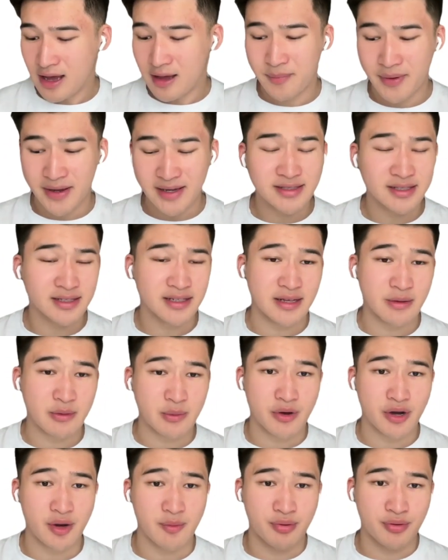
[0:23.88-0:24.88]
And basically,
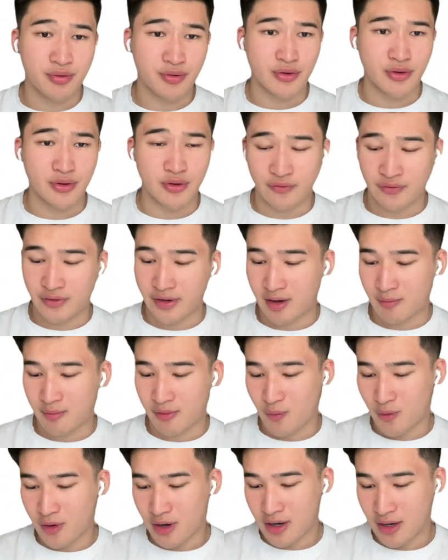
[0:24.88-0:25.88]
we want to prove that
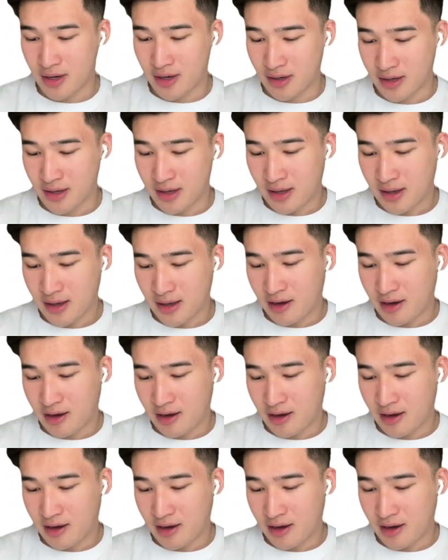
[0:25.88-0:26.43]
number one,